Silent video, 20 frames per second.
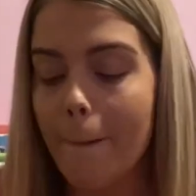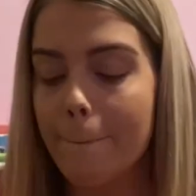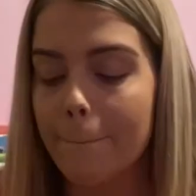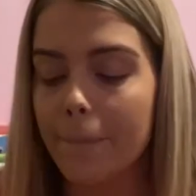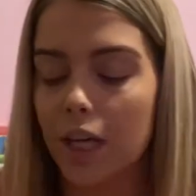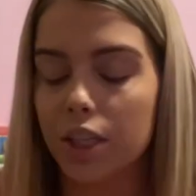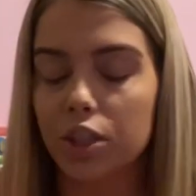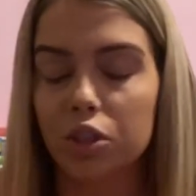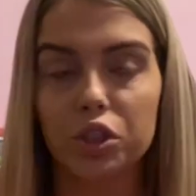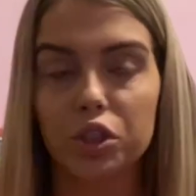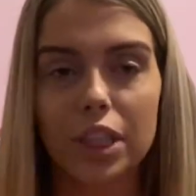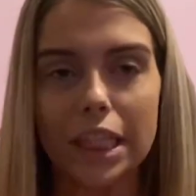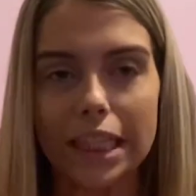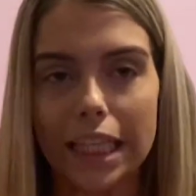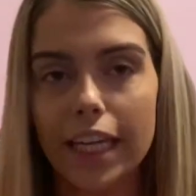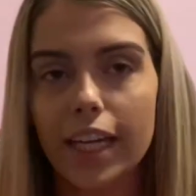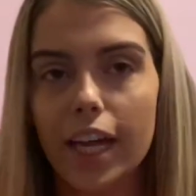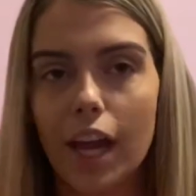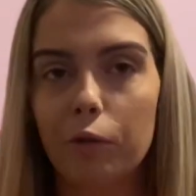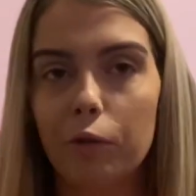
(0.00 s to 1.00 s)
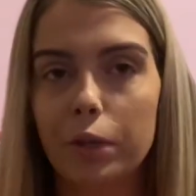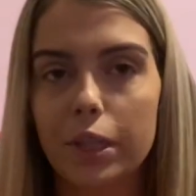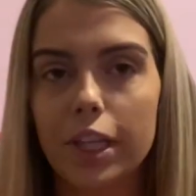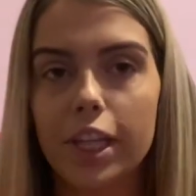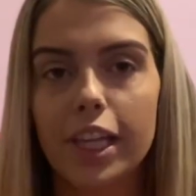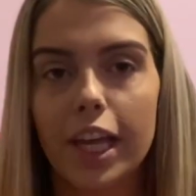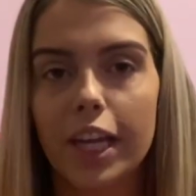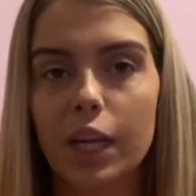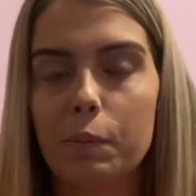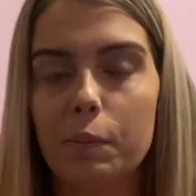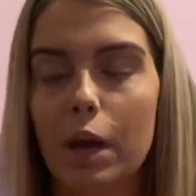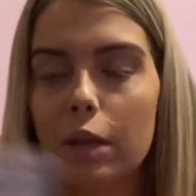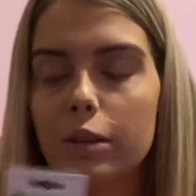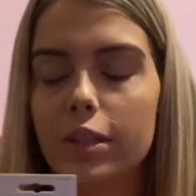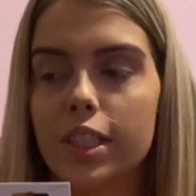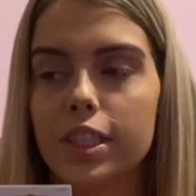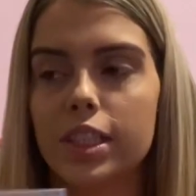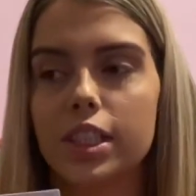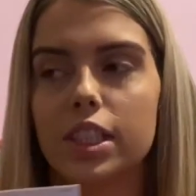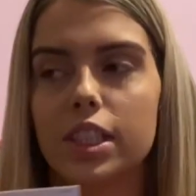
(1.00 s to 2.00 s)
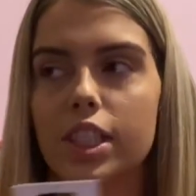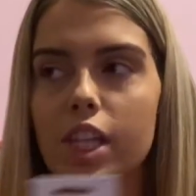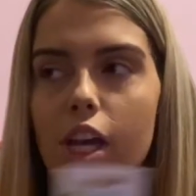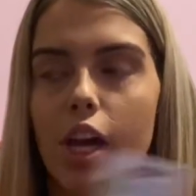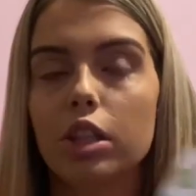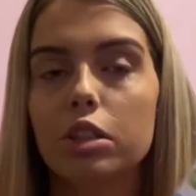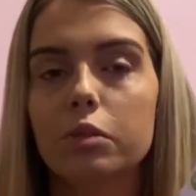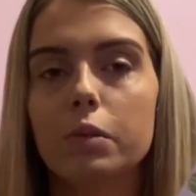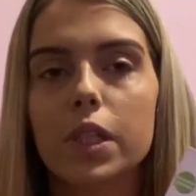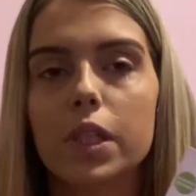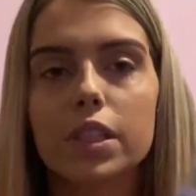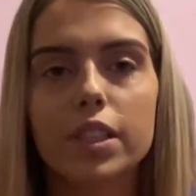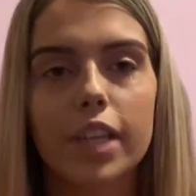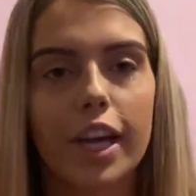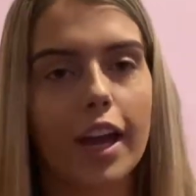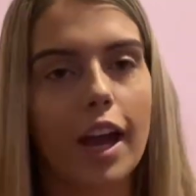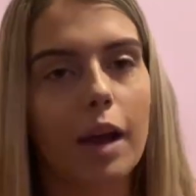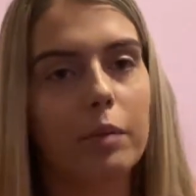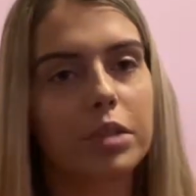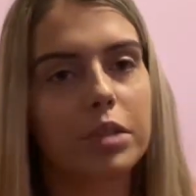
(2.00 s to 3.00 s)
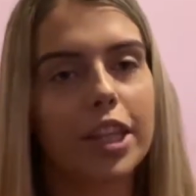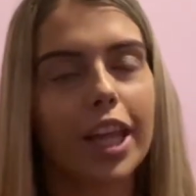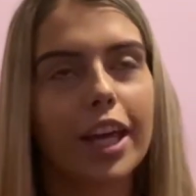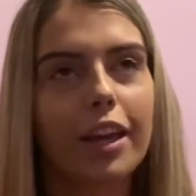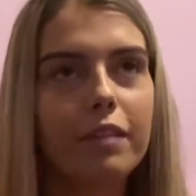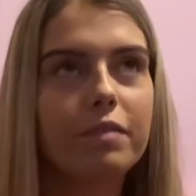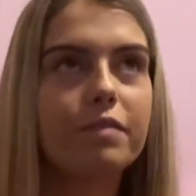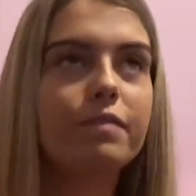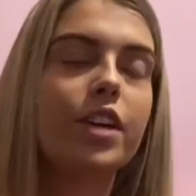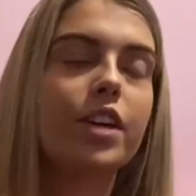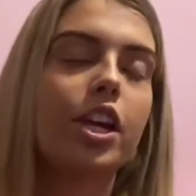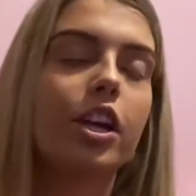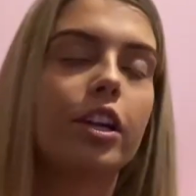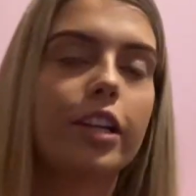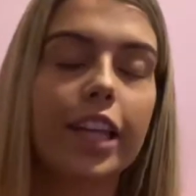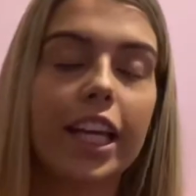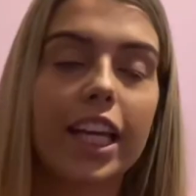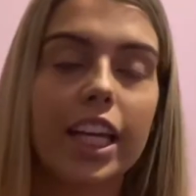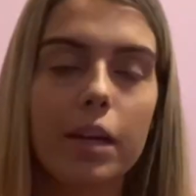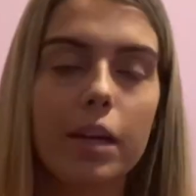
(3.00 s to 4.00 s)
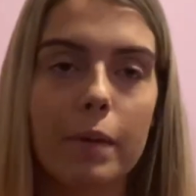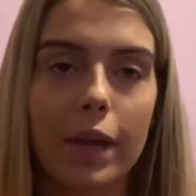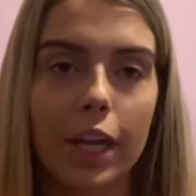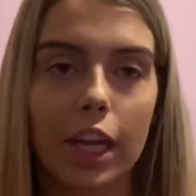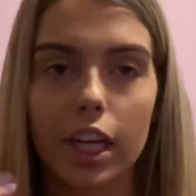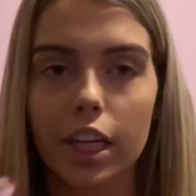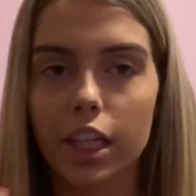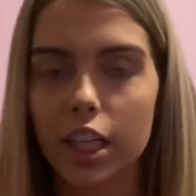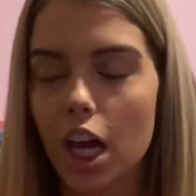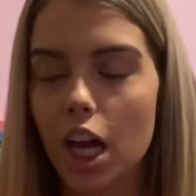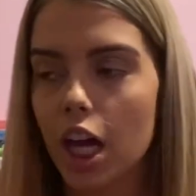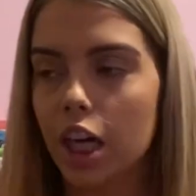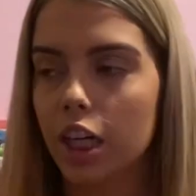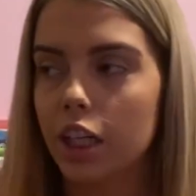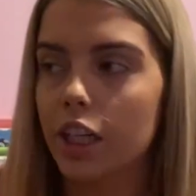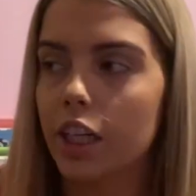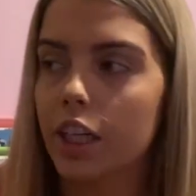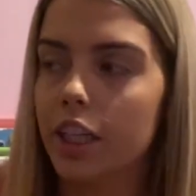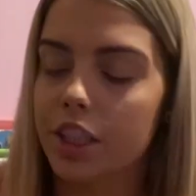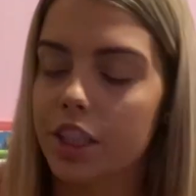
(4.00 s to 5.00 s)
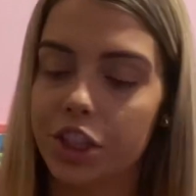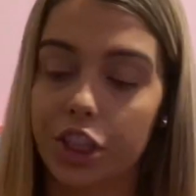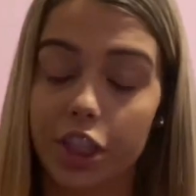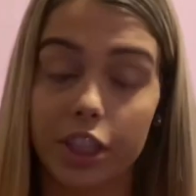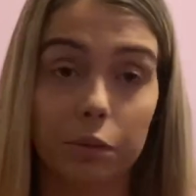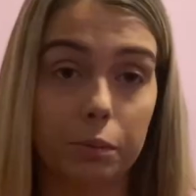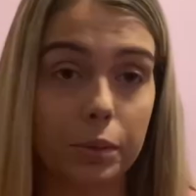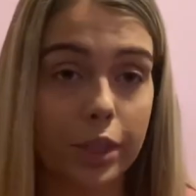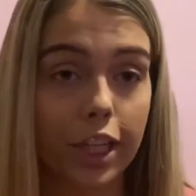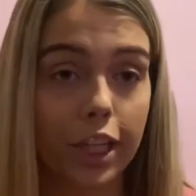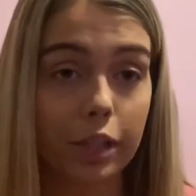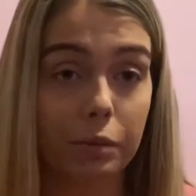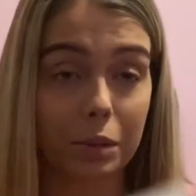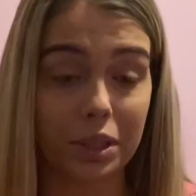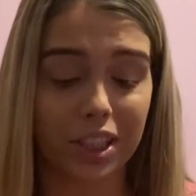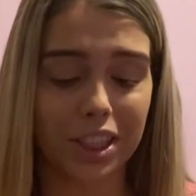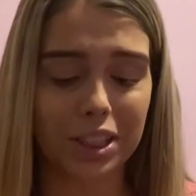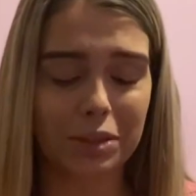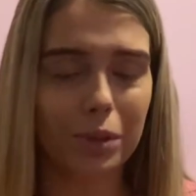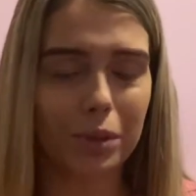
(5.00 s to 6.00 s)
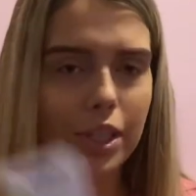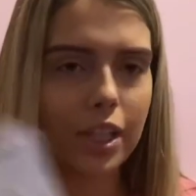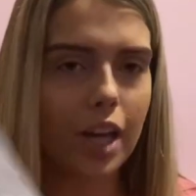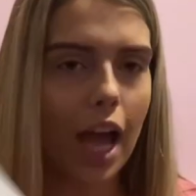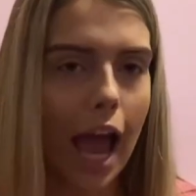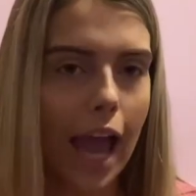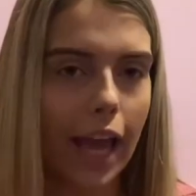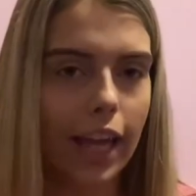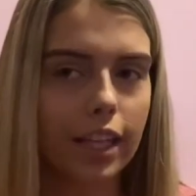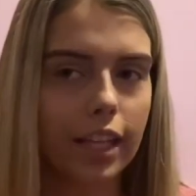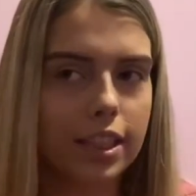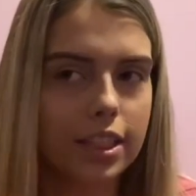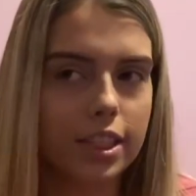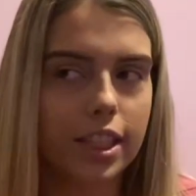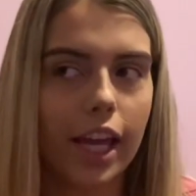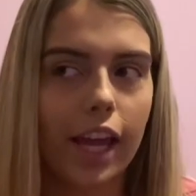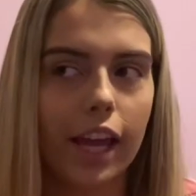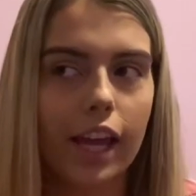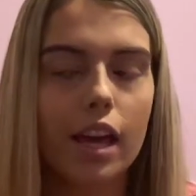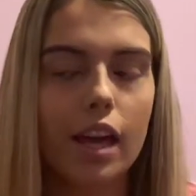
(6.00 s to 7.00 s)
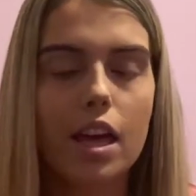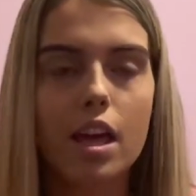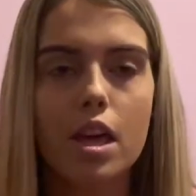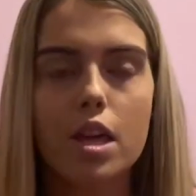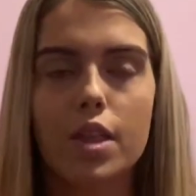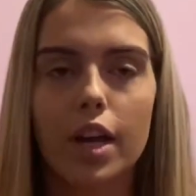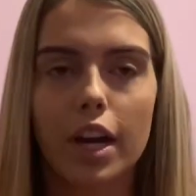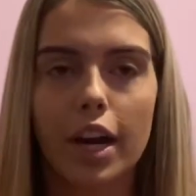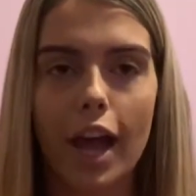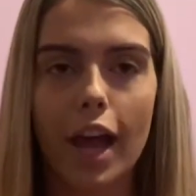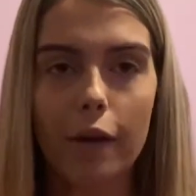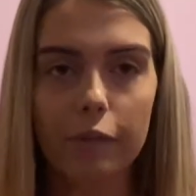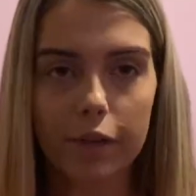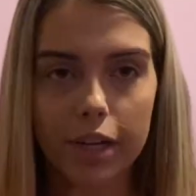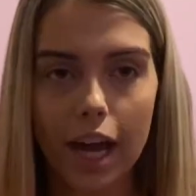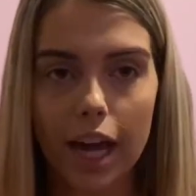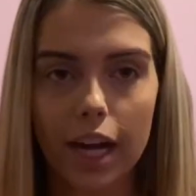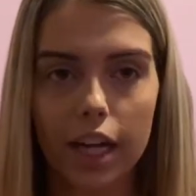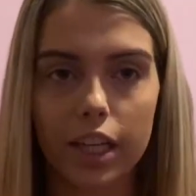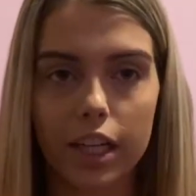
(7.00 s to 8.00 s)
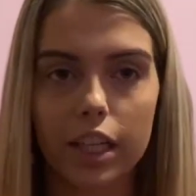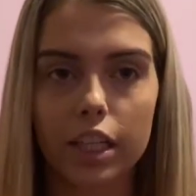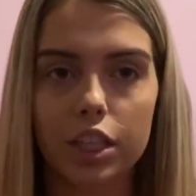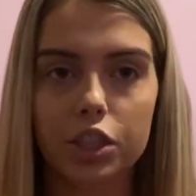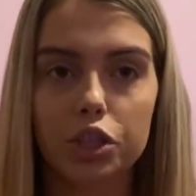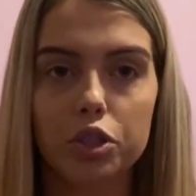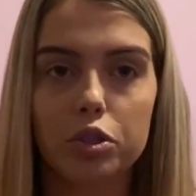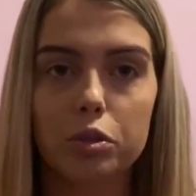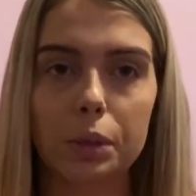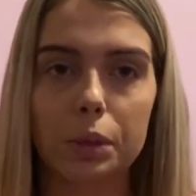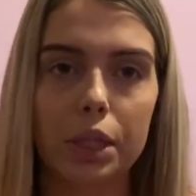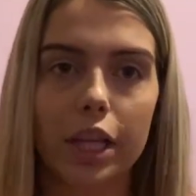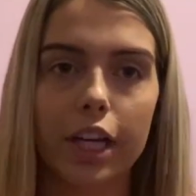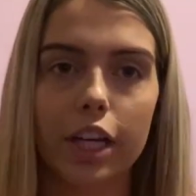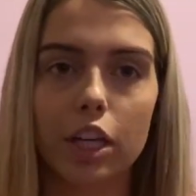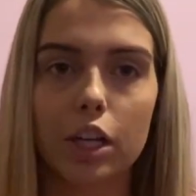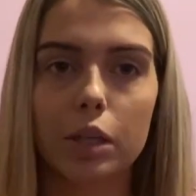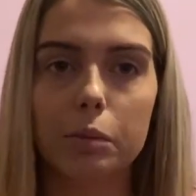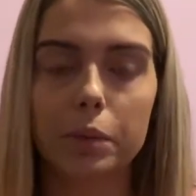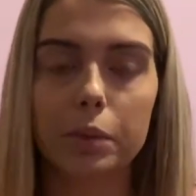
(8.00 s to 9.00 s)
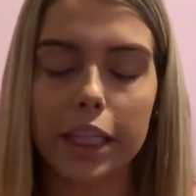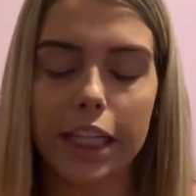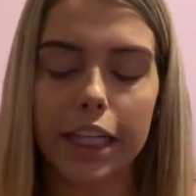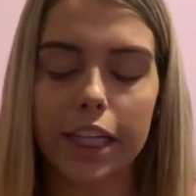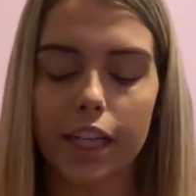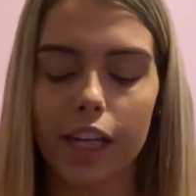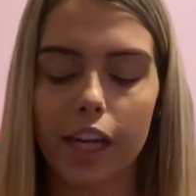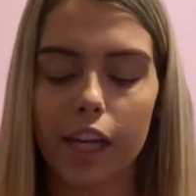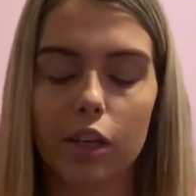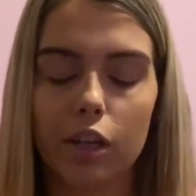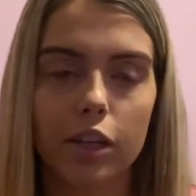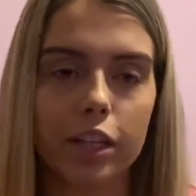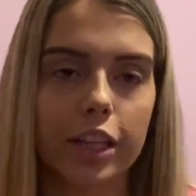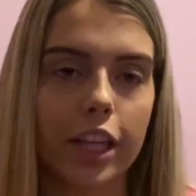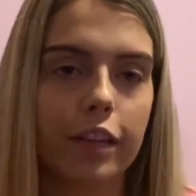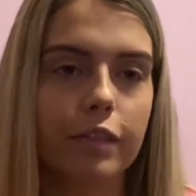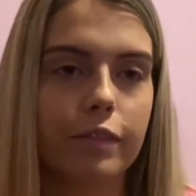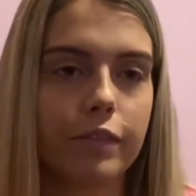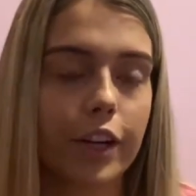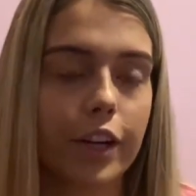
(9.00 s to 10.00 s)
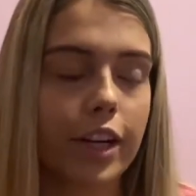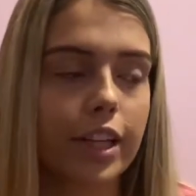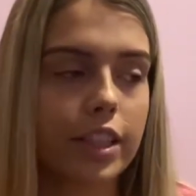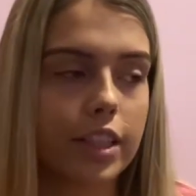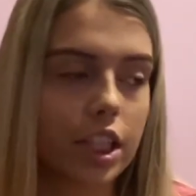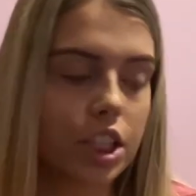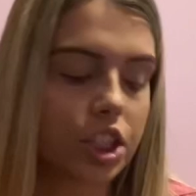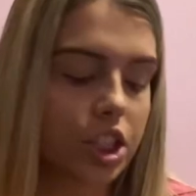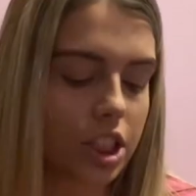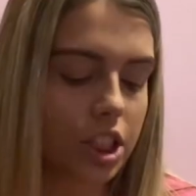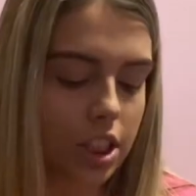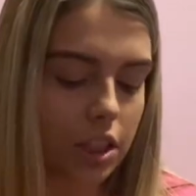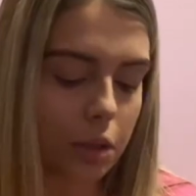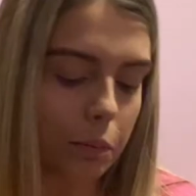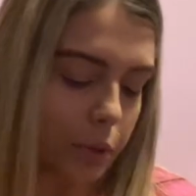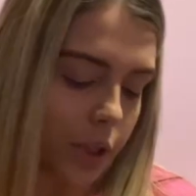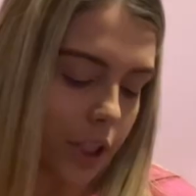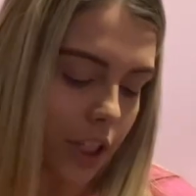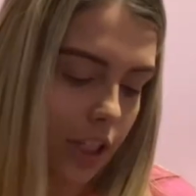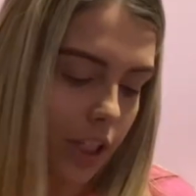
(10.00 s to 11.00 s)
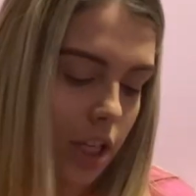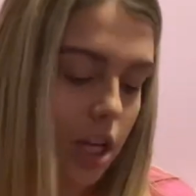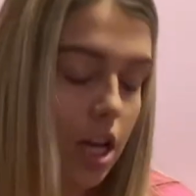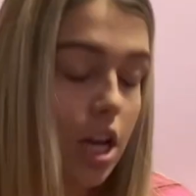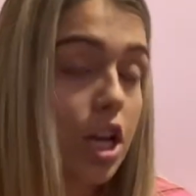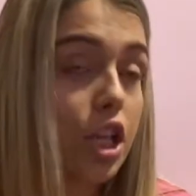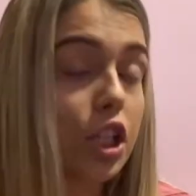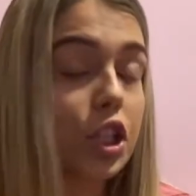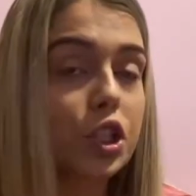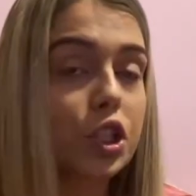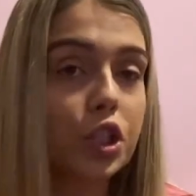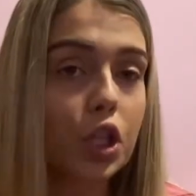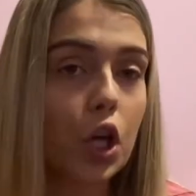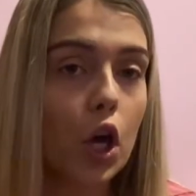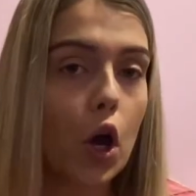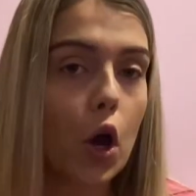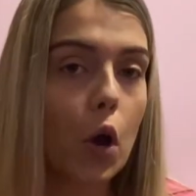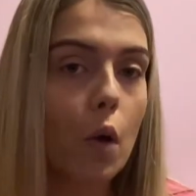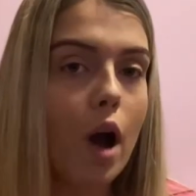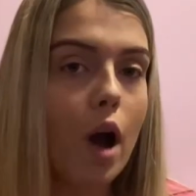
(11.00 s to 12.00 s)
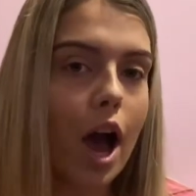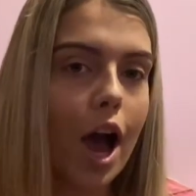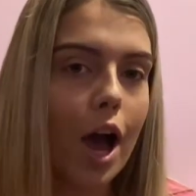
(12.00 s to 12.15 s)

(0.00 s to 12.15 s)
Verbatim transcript: But the thing I really like about this is the other ones I have to like fear, like, am I gonna cut her? Is she gonna bleed? But this one, I can say that I haven't had any issues with like her bleeding or like fearing that she's gonna bleed. So